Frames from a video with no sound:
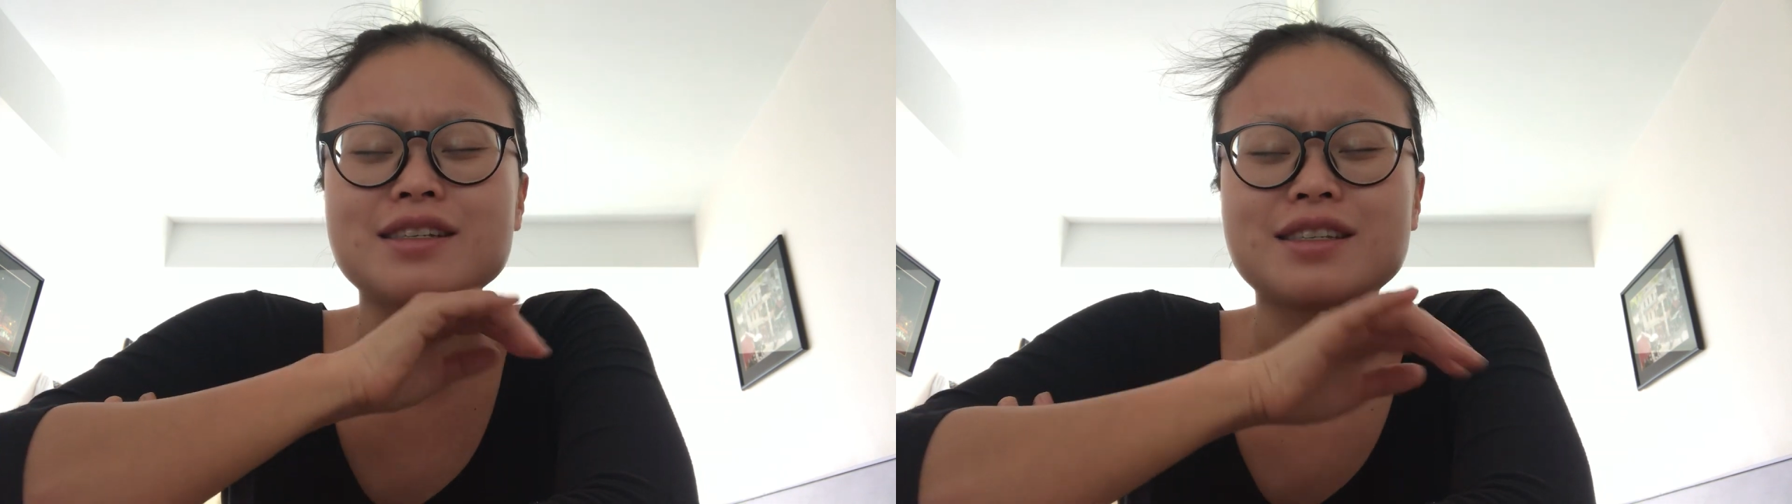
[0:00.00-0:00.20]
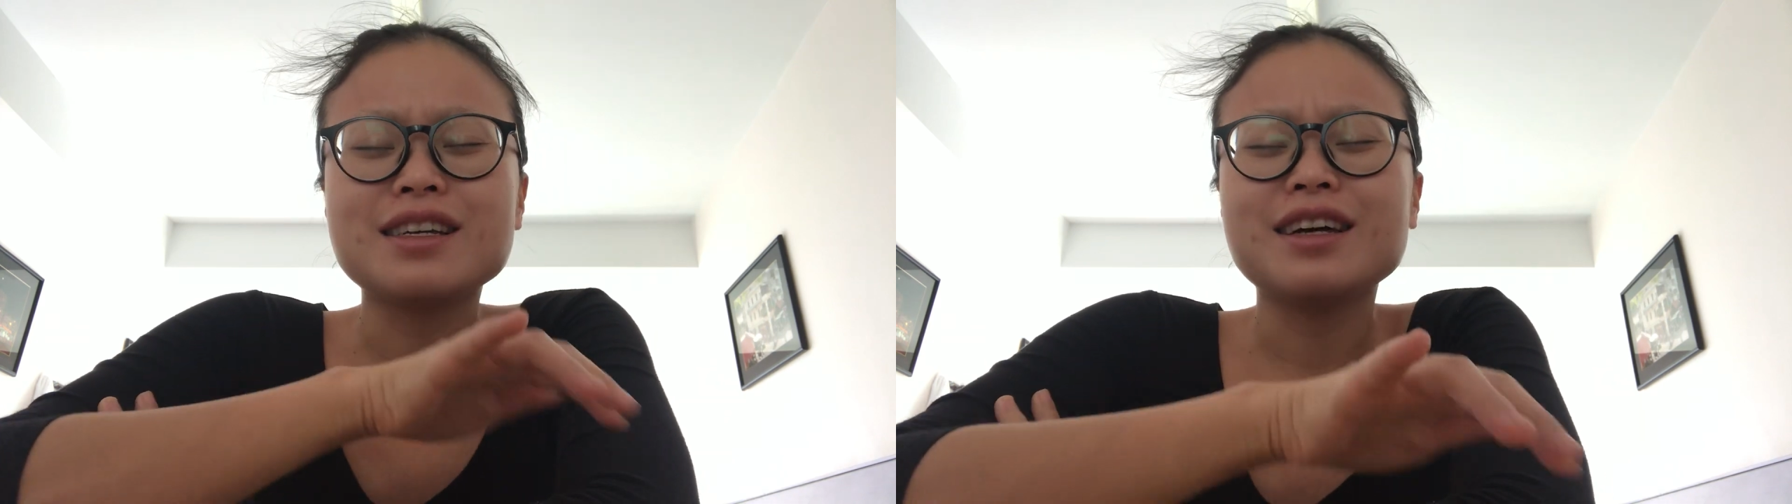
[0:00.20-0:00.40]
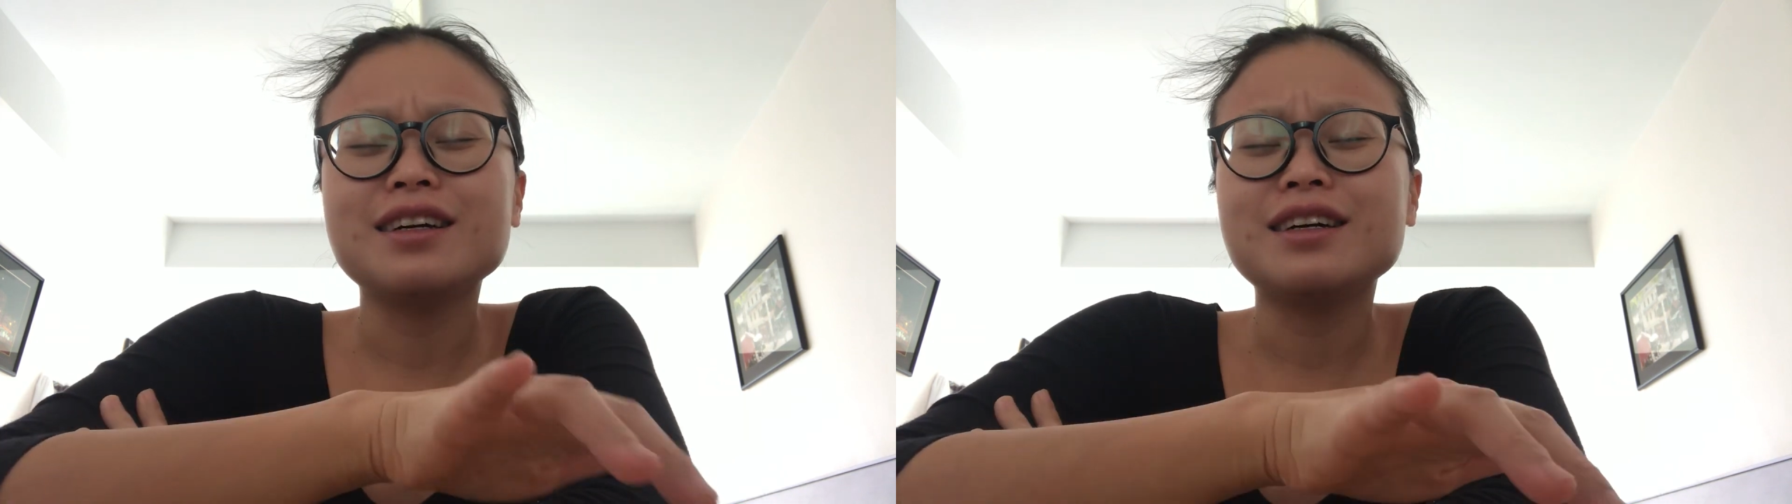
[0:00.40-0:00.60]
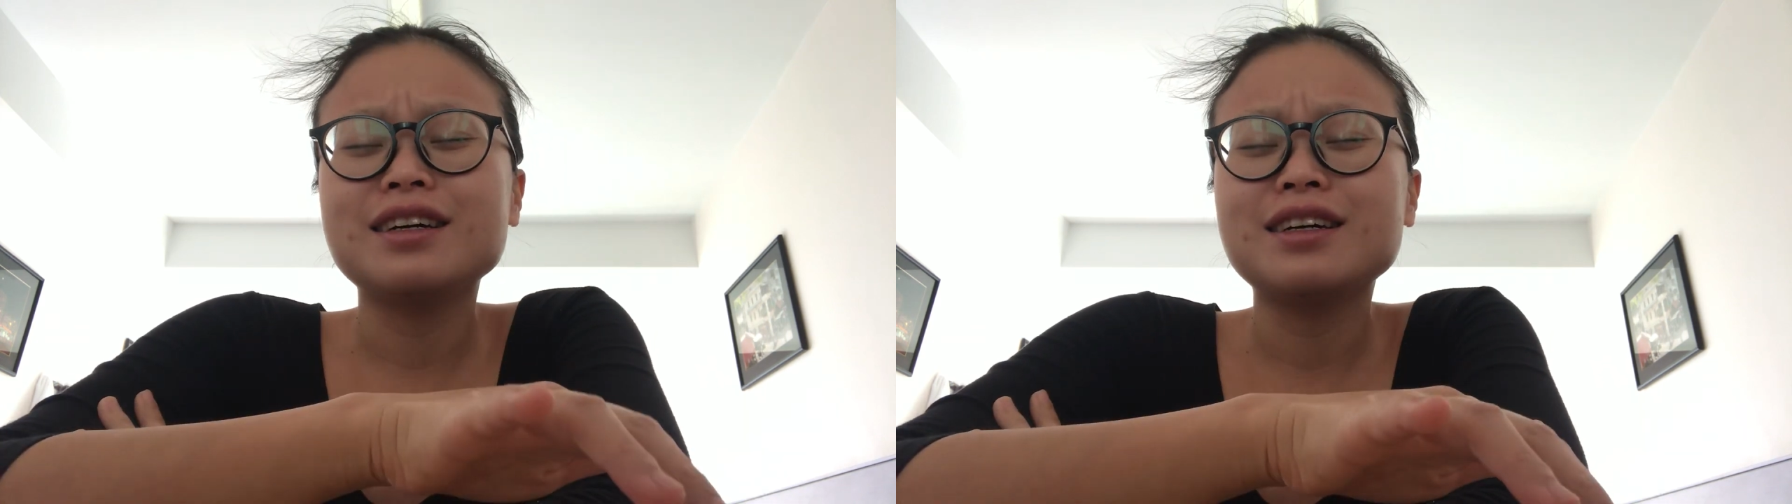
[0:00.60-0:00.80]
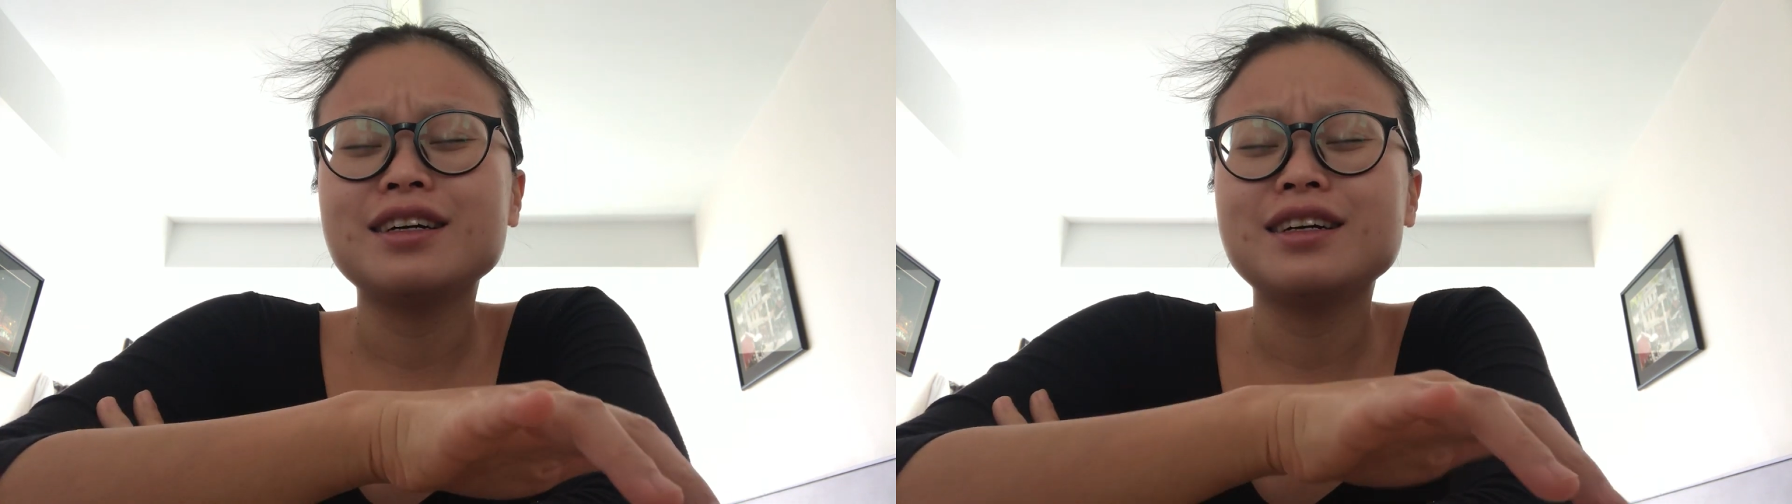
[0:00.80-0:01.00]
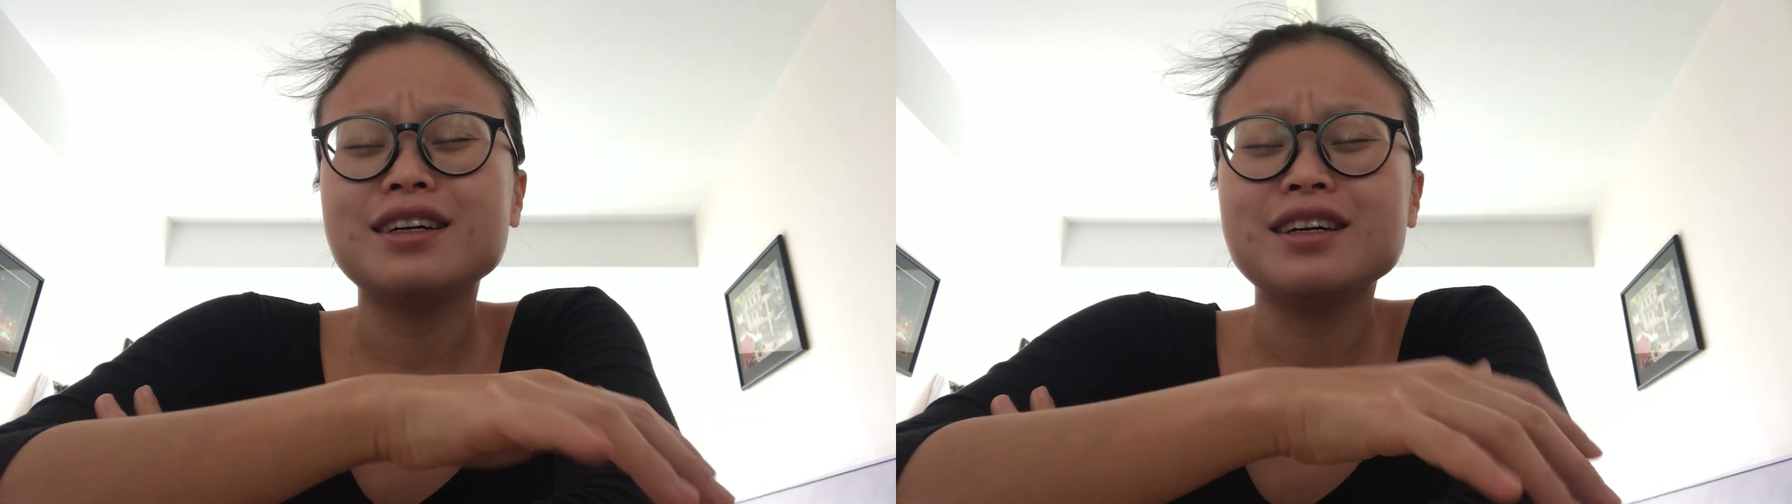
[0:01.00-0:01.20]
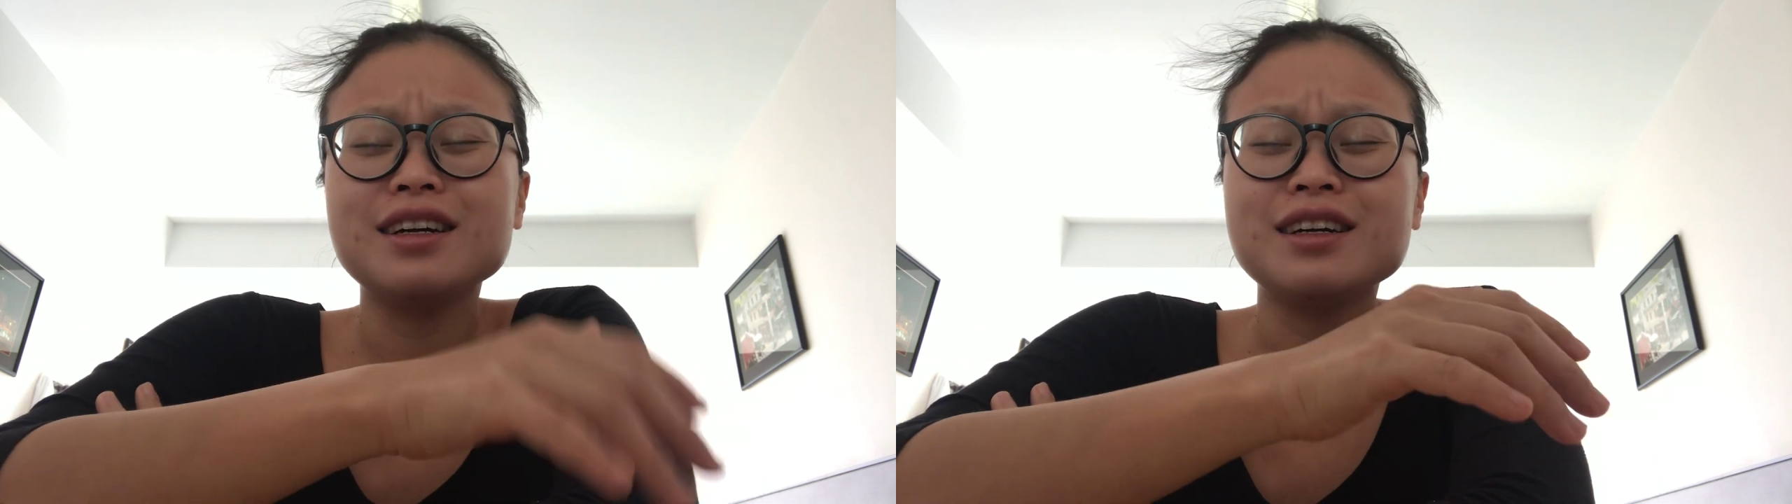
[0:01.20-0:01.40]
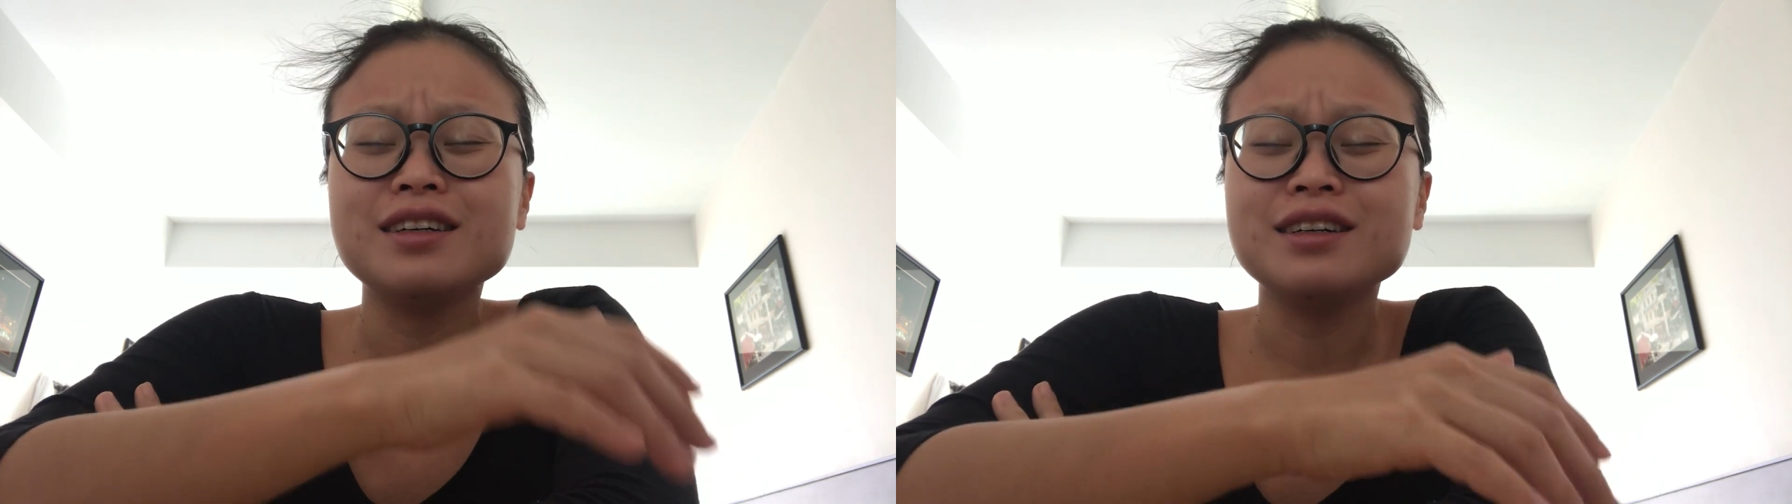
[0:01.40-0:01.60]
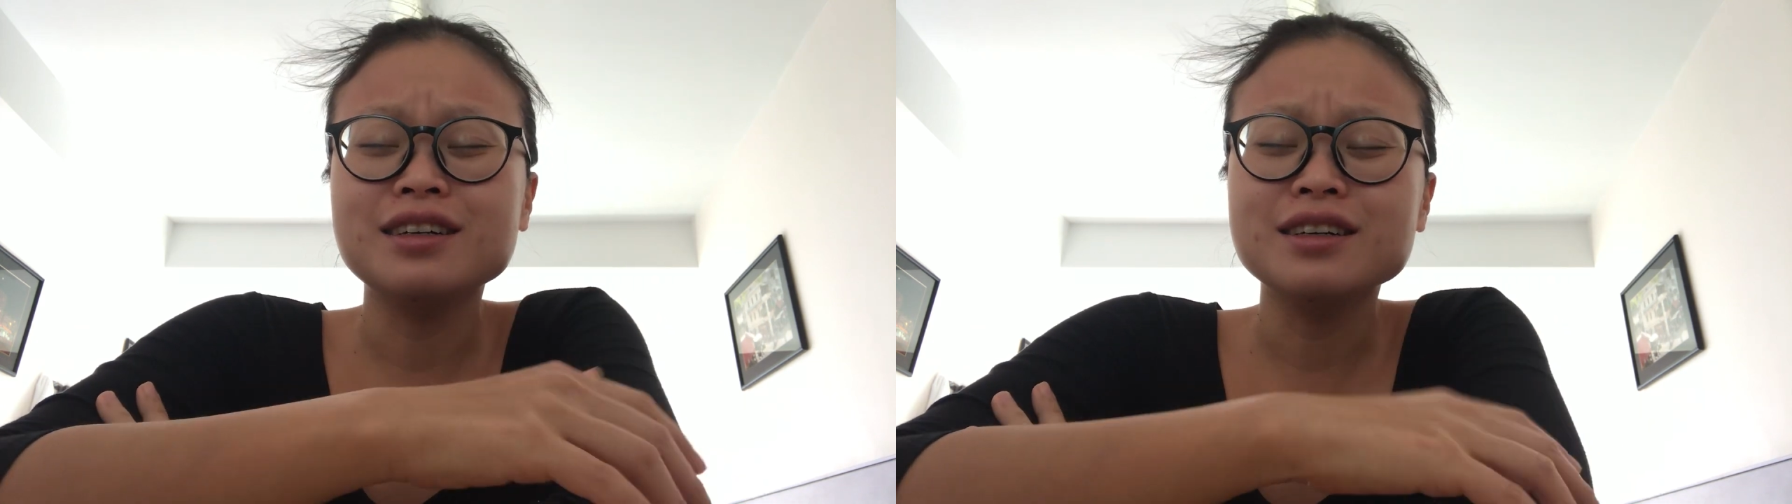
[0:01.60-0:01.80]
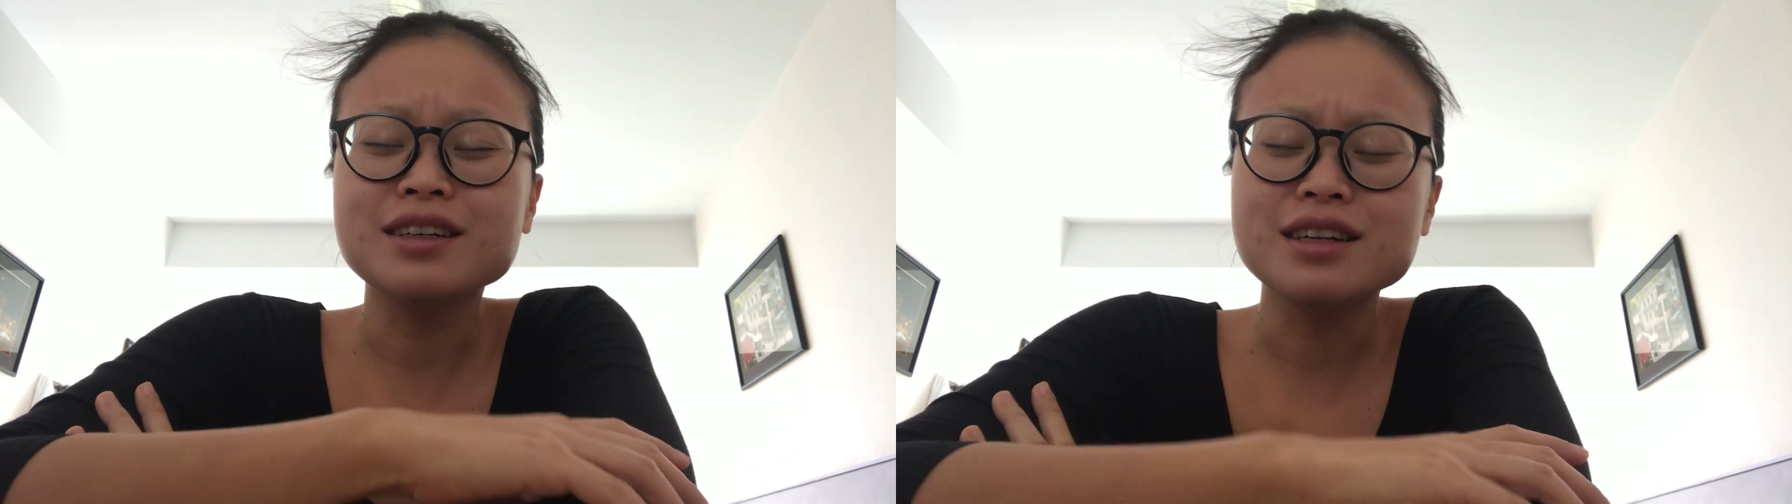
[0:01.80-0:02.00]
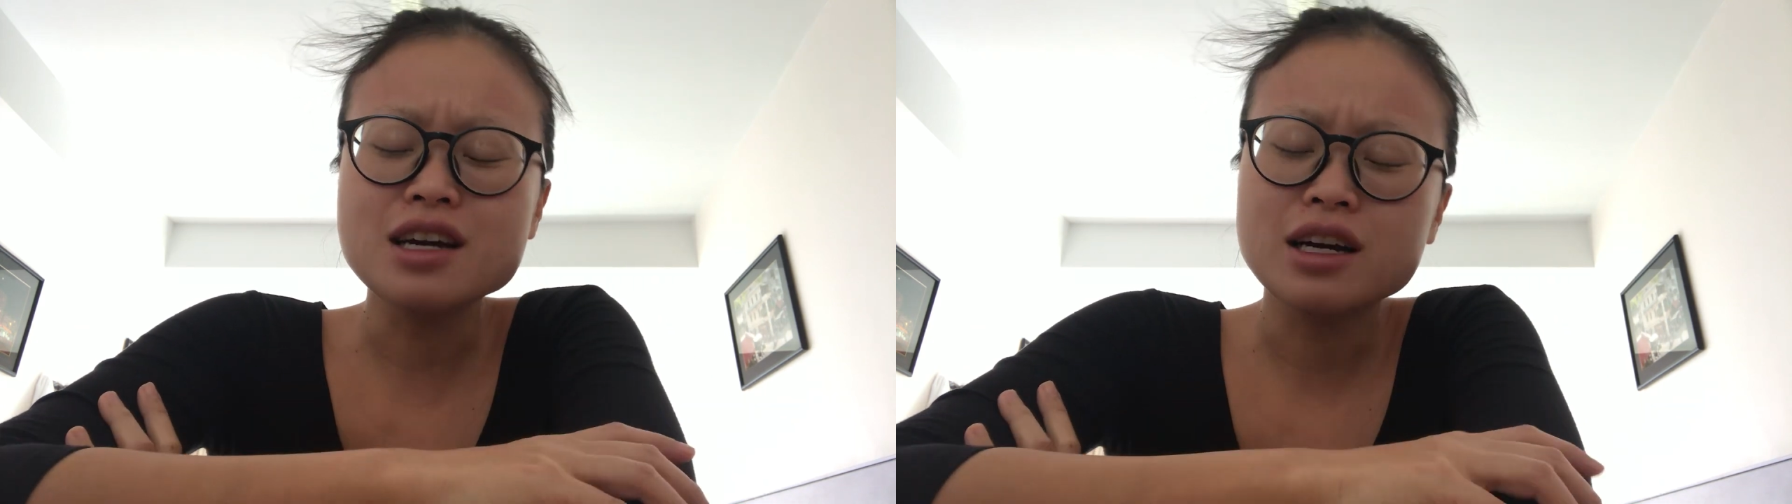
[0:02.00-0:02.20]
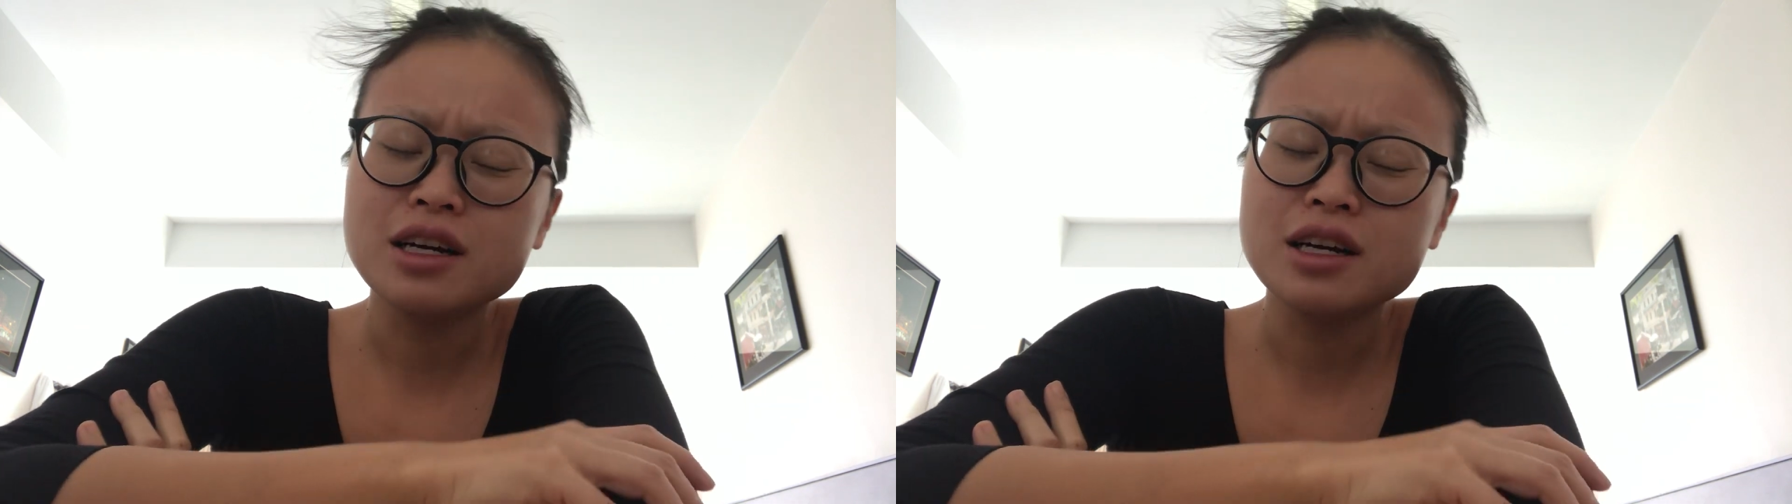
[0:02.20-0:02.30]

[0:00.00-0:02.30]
sing.